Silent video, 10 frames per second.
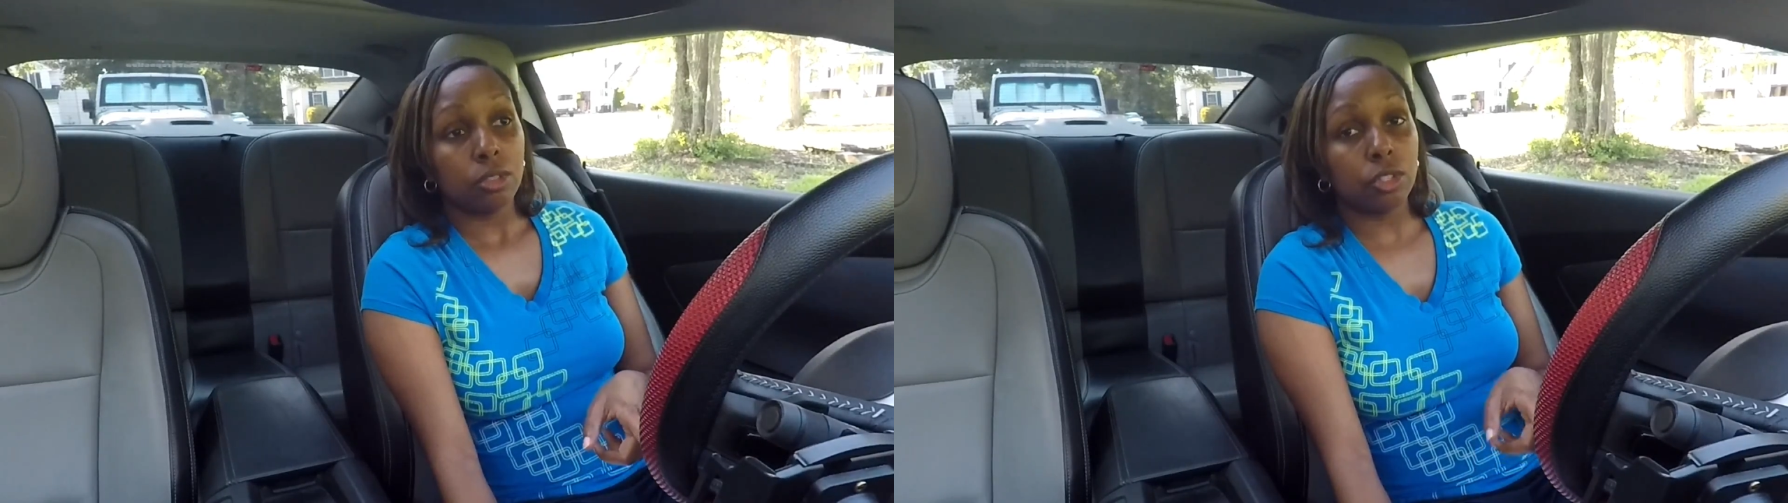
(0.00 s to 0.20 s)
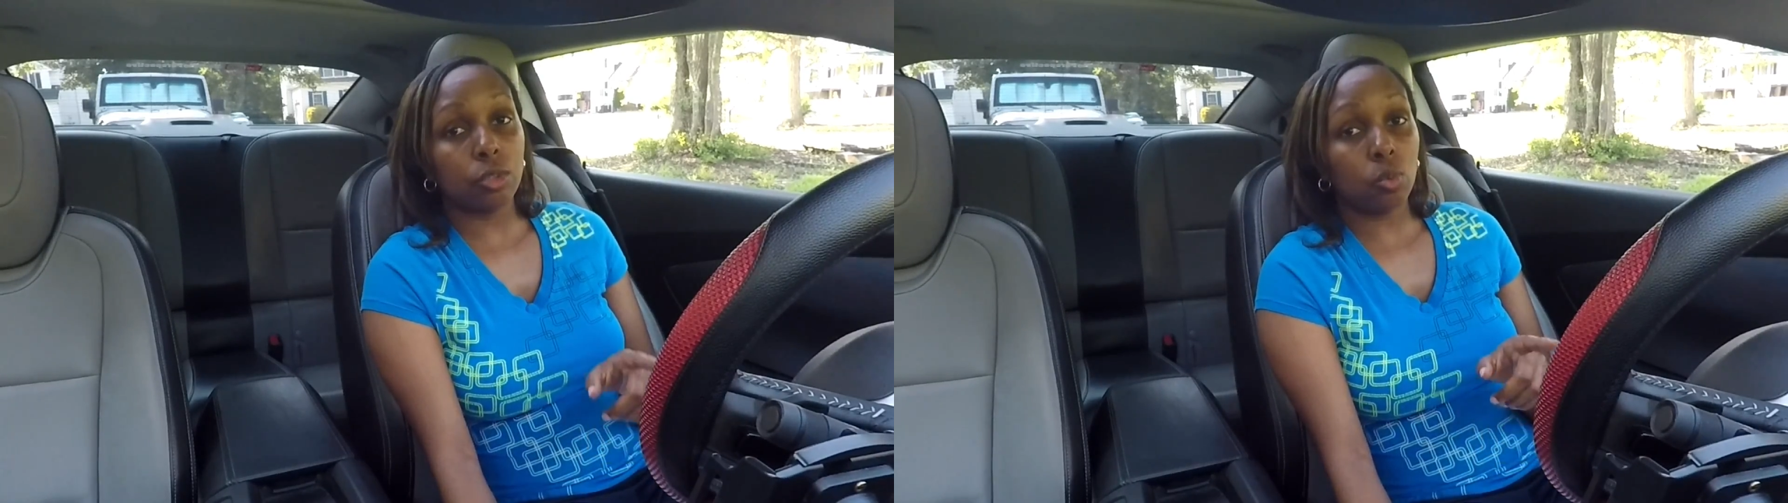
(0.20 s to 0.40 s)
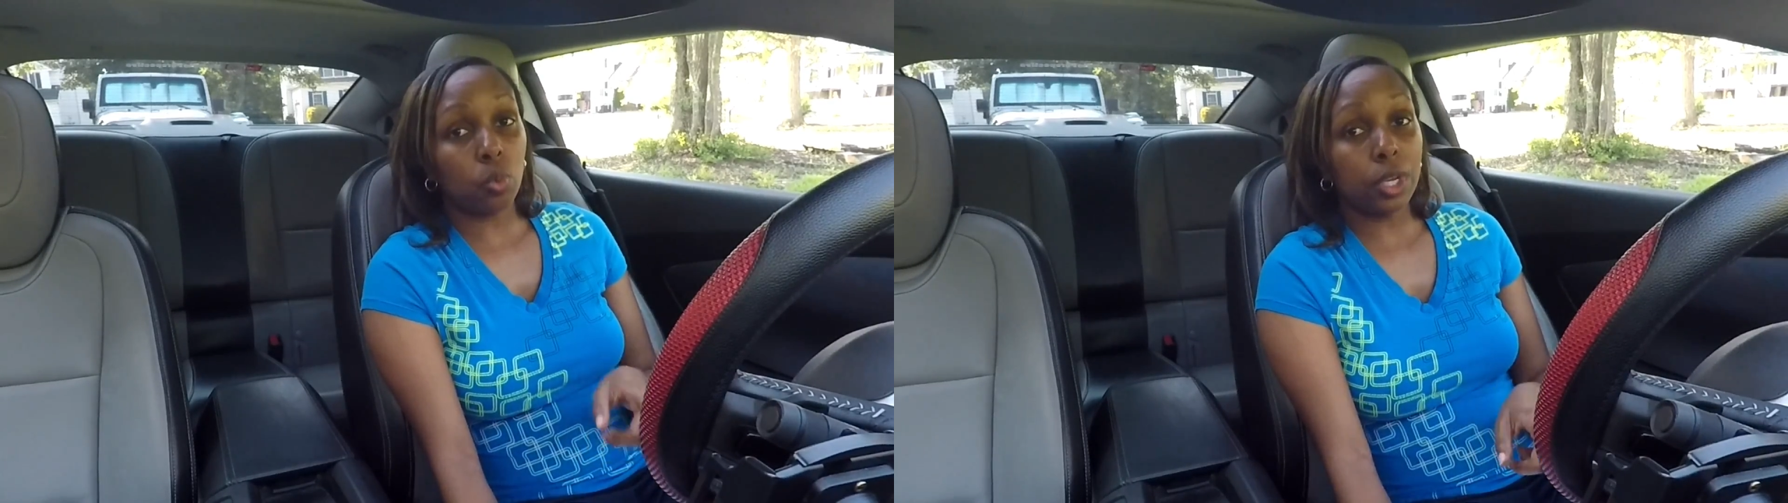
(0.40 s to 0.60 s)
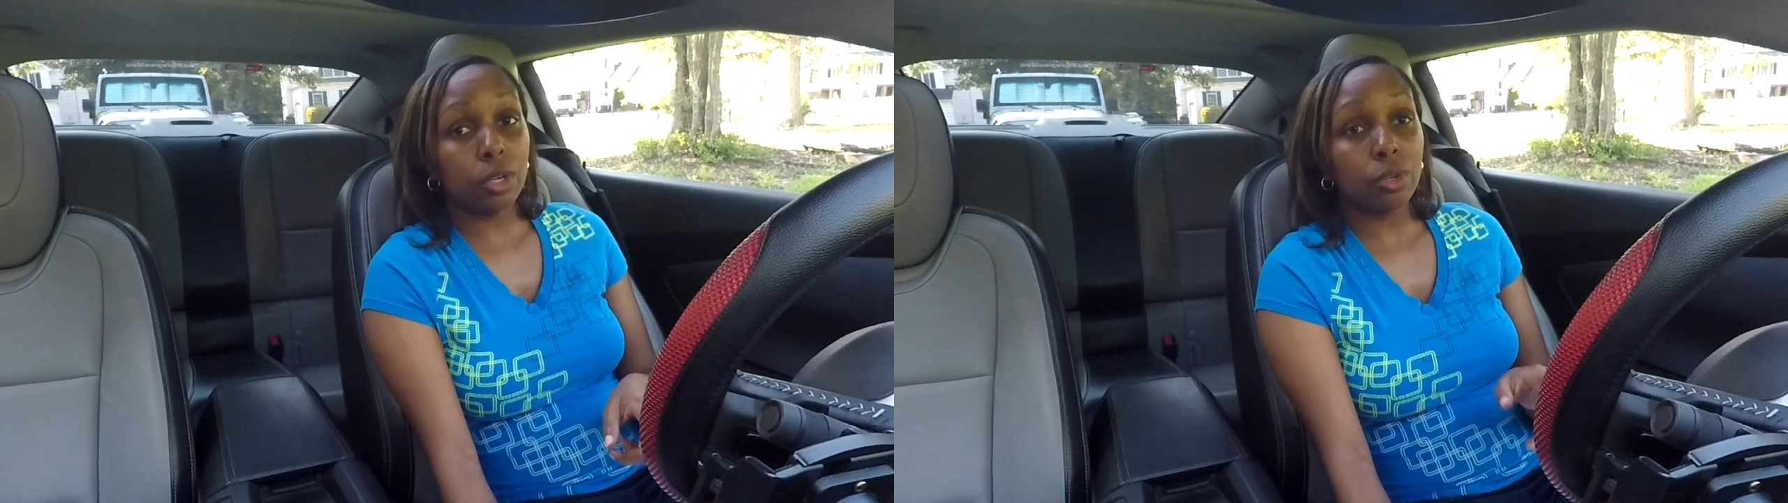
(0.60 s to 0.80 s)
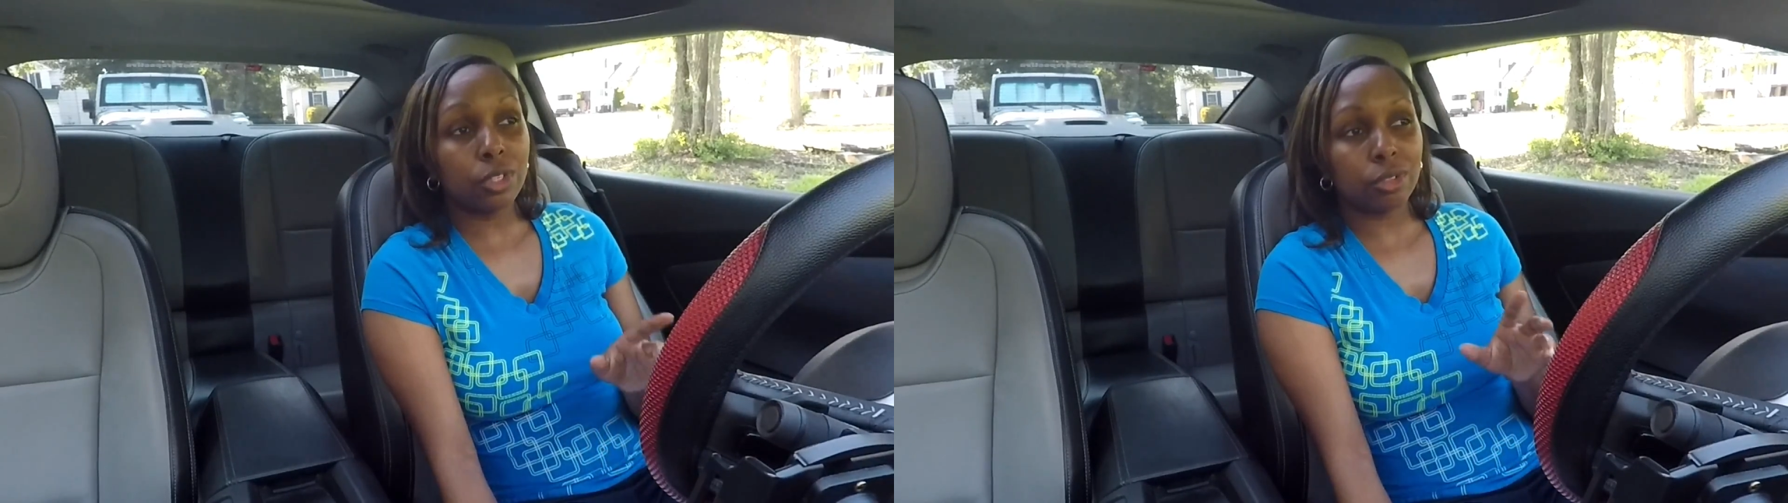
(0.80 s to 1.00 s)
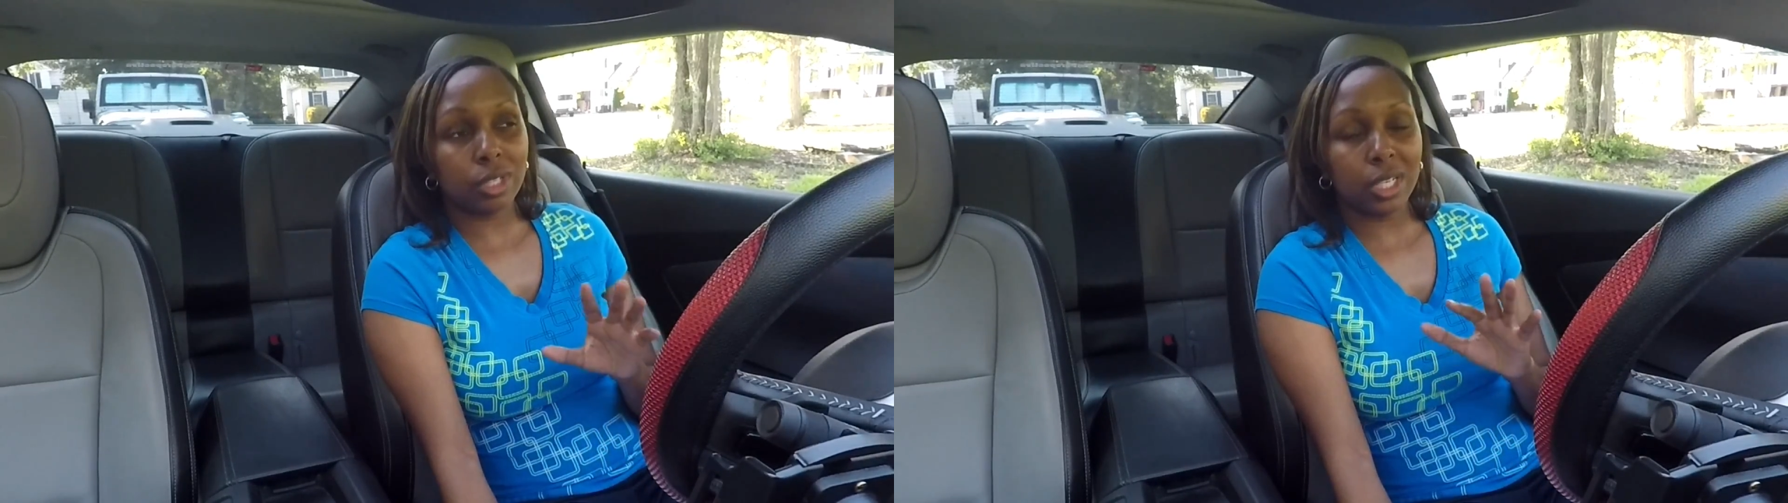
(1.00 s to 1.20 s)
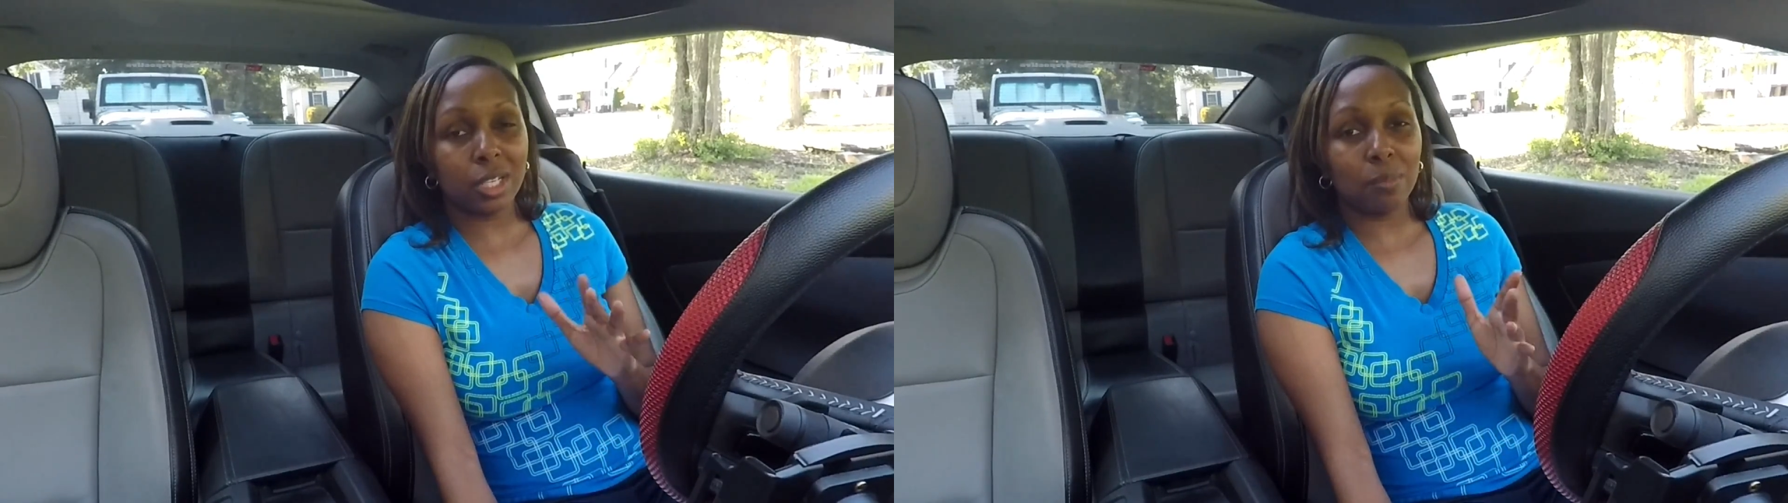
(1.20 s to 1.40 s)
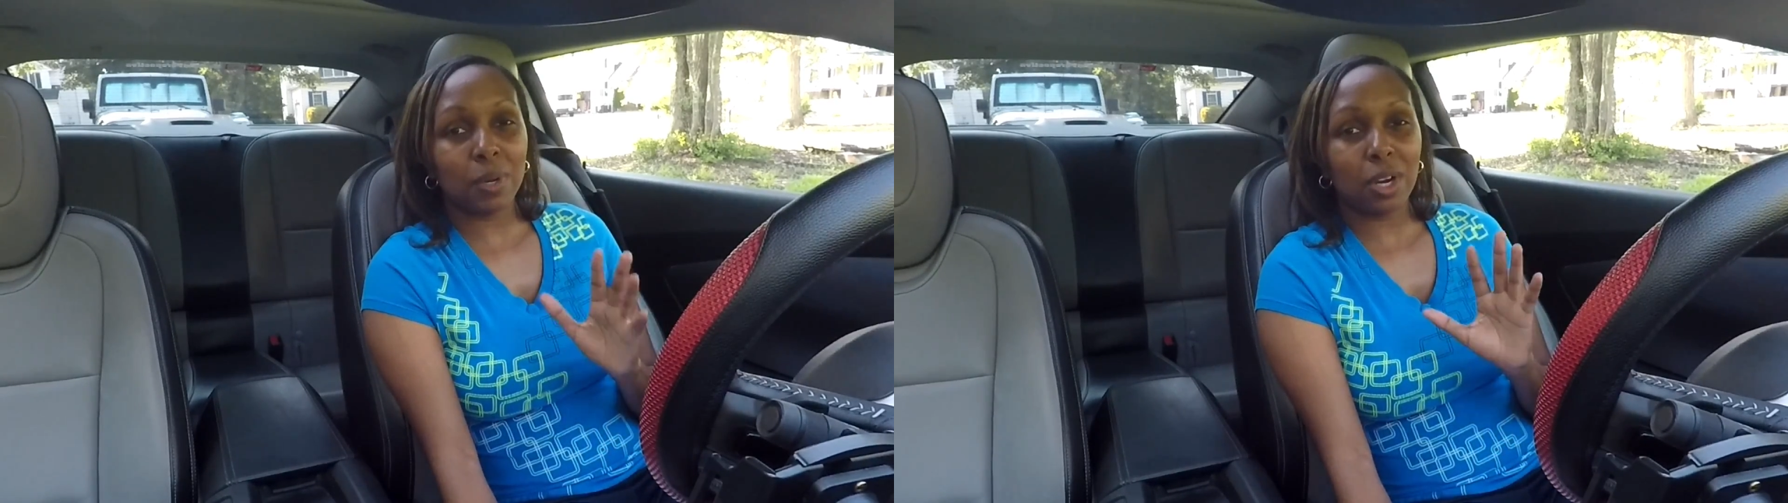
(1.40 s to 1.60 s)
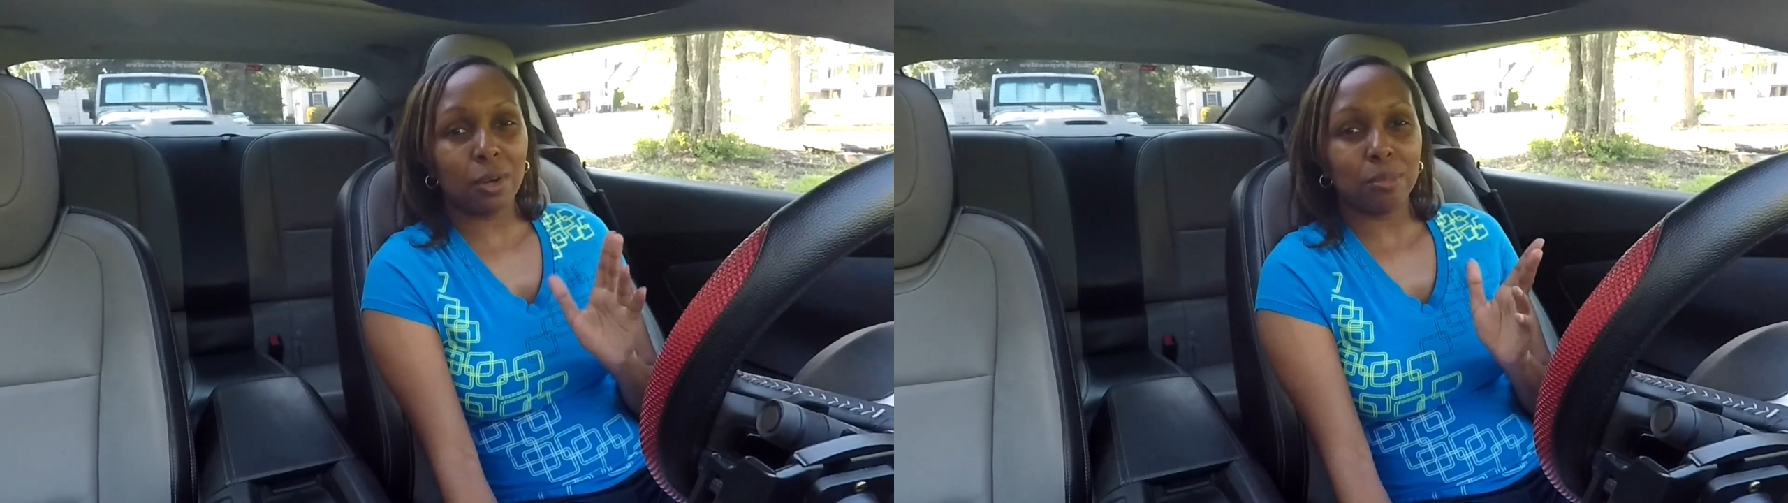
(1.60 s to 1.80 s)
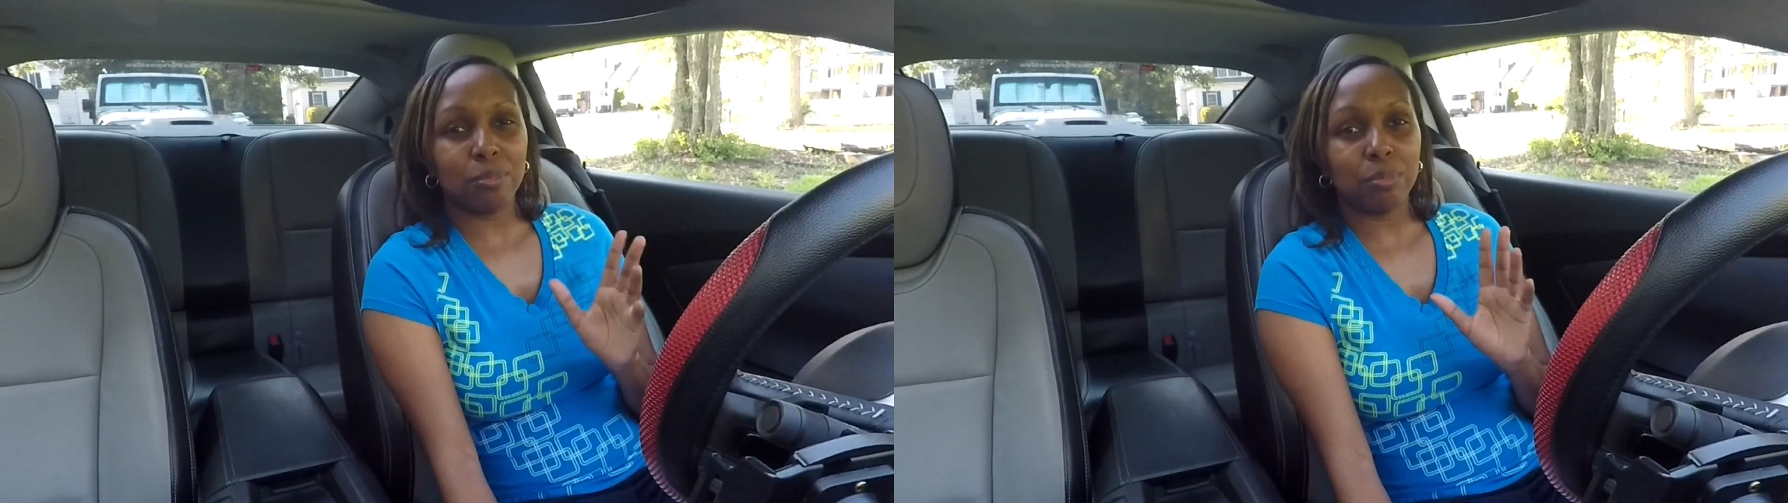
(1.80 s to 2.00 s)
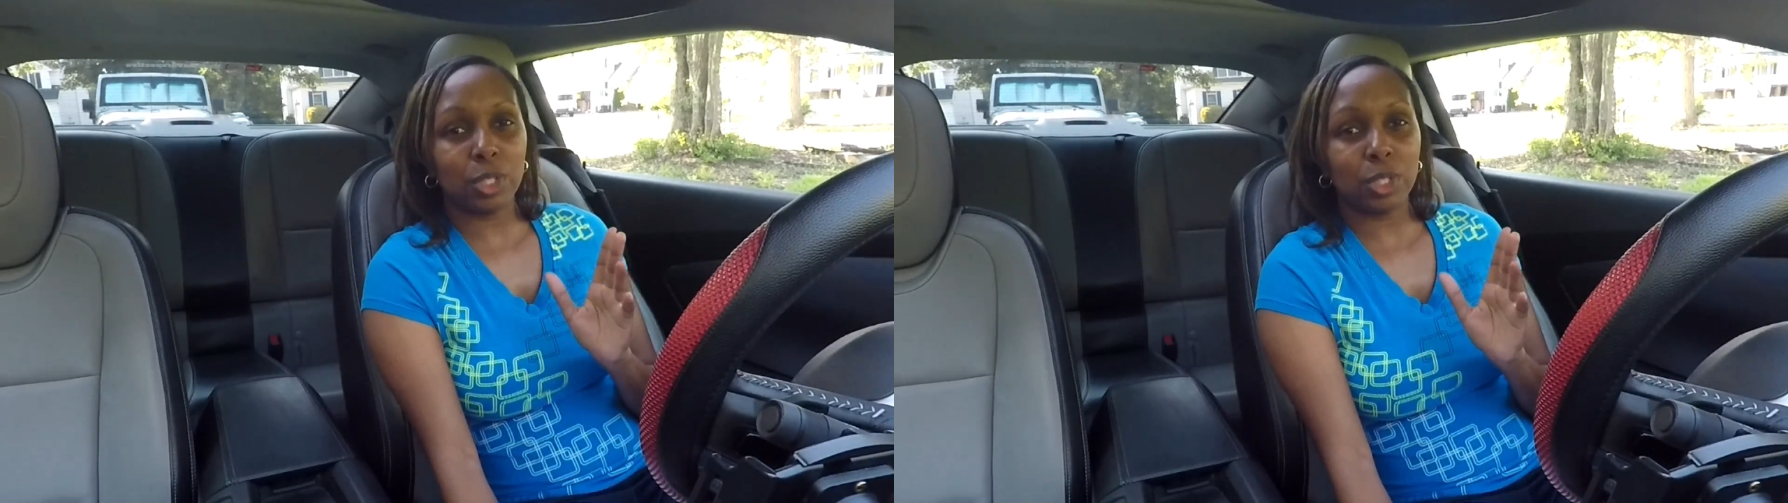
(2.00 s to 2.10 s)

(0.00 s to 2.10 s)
To the wheel, you're thinking about